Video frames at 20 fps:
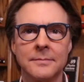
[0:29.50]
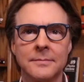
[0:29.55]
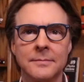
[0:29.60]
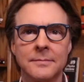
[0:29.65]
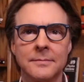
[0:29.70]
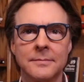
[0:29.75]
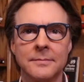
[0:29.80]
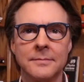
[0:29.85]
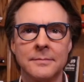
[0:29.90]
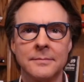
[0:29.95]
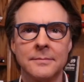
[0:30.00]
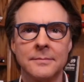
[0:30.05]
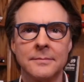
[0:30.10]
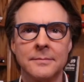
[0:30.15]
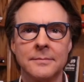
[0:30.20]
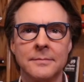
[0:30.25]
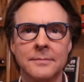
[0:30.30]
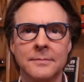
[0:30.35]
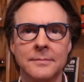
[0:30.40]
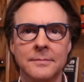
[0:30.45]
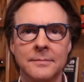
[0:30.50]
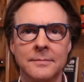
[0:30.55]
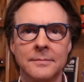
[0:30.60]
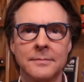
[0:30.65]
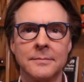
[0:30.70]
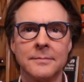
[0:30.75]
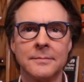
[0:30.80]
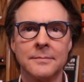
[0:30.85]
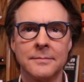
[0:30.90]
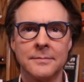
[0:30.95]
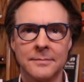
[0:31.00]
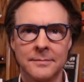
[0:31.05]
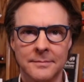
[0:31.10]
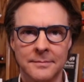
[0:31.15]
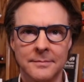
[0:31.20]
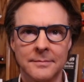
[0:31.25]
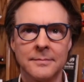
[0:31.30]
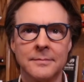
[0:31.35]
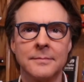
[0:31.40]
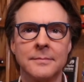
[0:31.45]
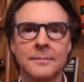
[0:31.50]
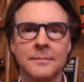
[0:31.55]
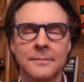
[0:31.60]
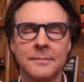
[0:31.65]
(silent)